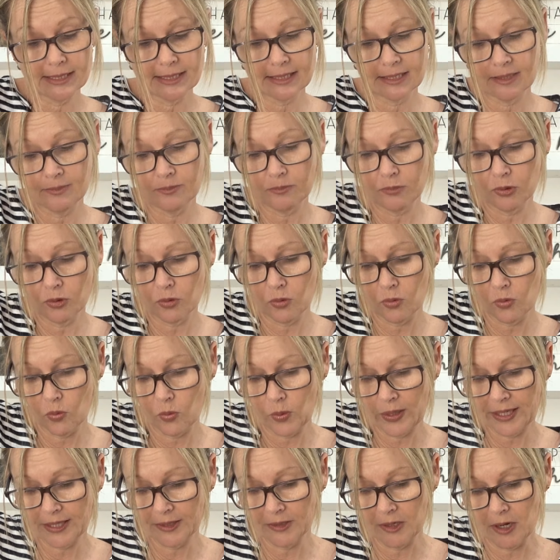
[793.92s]
simple
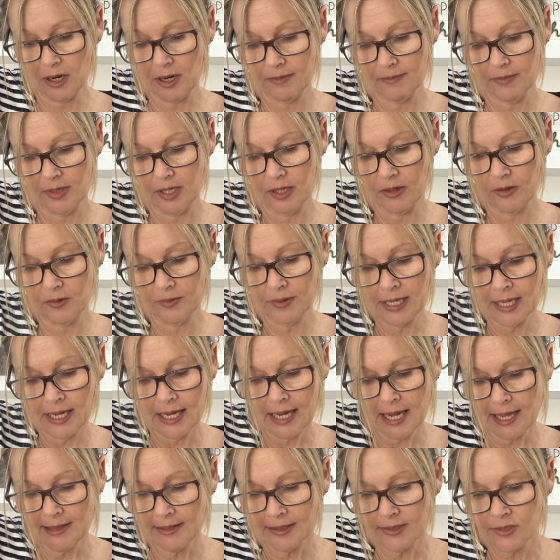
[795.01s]
weeknight meal,
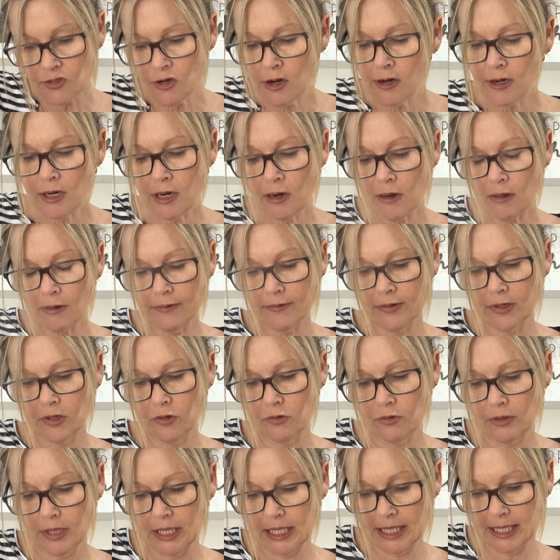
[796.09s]
and there's not a lot of
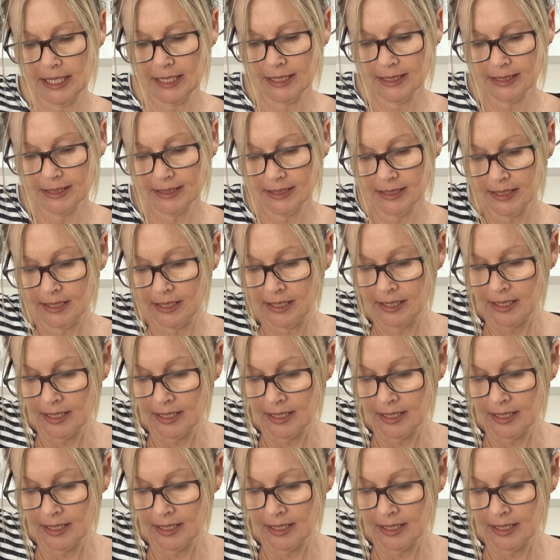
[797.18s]
ingredients.